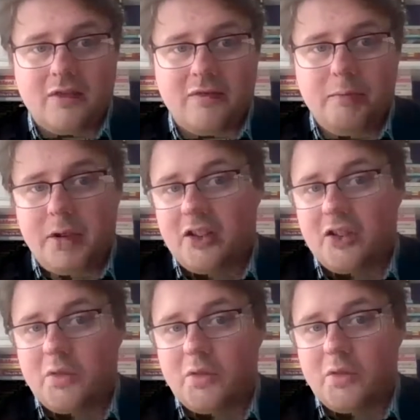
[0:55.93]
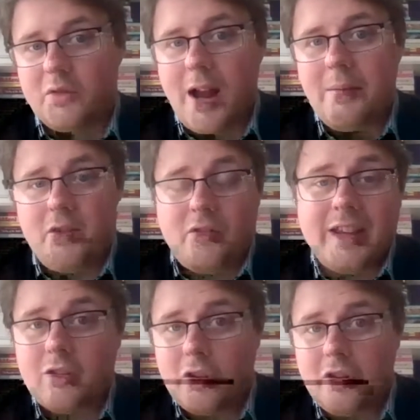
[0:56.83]
of British weaponry,
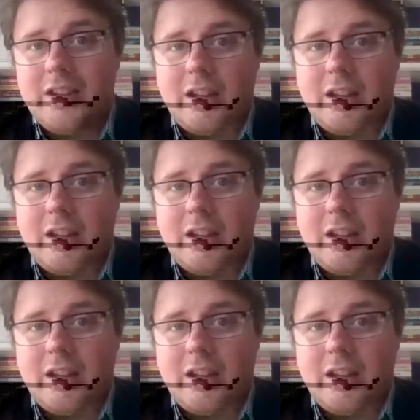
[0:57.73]
including